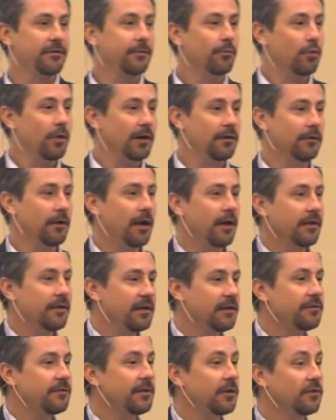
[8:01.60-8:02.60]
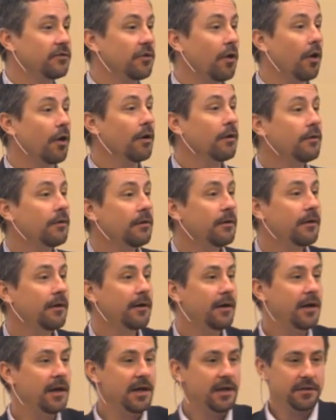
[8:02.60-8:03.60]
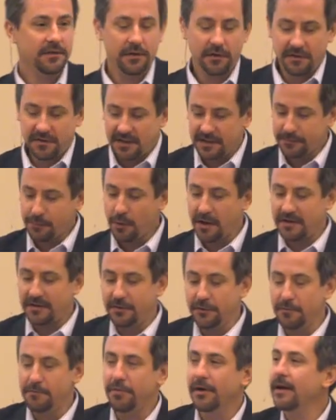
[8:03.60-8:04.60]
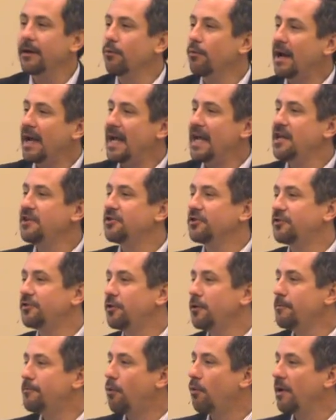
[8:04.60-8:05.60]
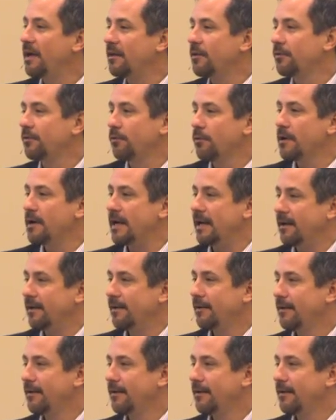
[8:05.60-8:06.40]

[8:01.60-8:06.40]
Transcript: from where a lot of these fields are. So 6.2, but a range of 2.3.